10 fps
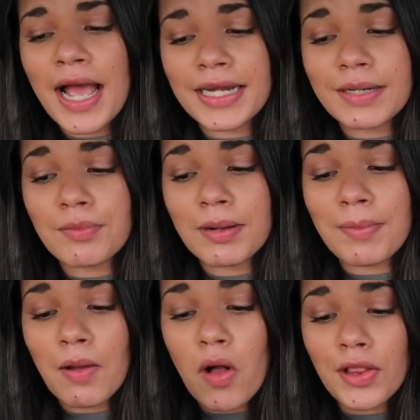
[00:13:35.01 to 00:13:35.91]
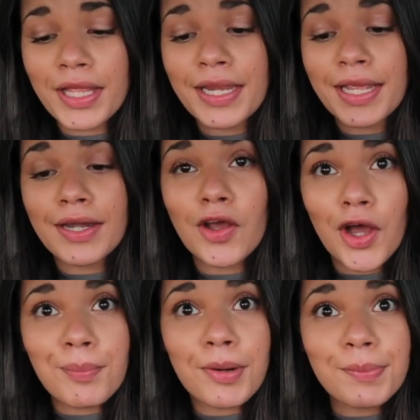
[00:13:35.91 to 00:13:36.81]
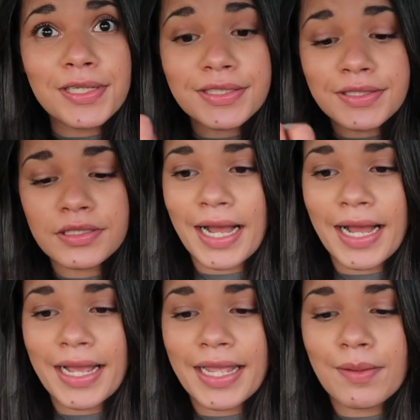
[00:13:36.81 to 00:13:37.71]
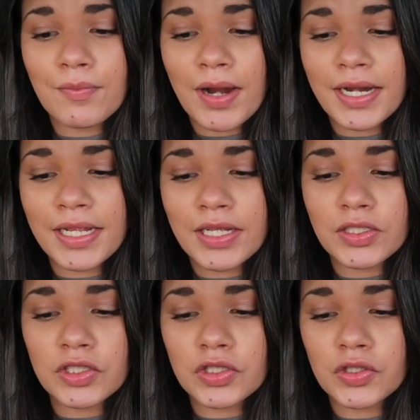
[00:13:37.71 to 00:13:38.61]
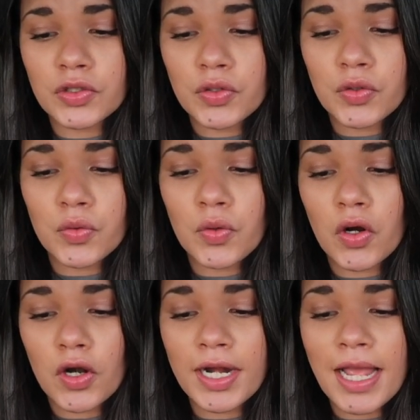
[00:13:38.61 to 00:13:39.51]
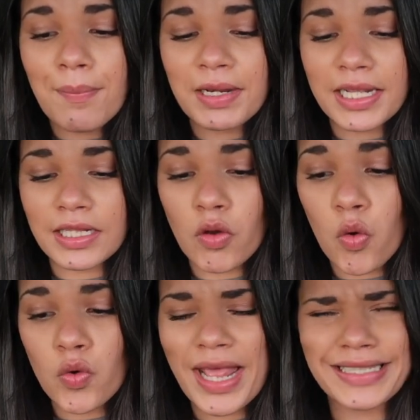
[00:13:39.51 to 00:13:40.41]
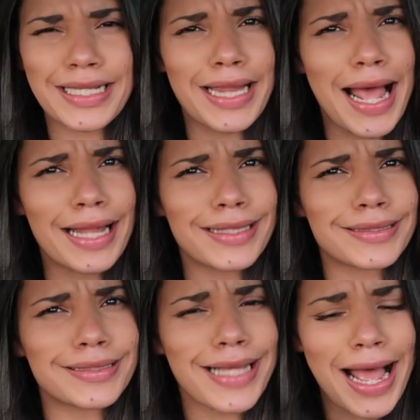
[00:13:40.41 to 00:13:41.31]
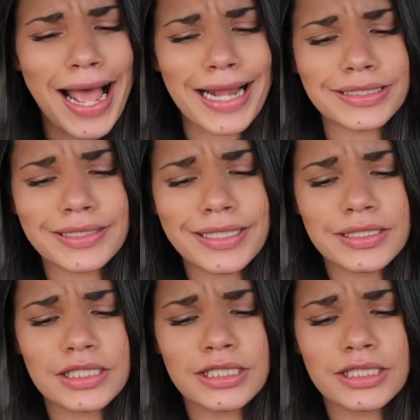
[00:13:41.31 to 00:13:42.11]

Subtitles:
I didn't bring my wallet in on purpose. I am ready to hurry up and eat. Ooh, that's a lot. This is hot. This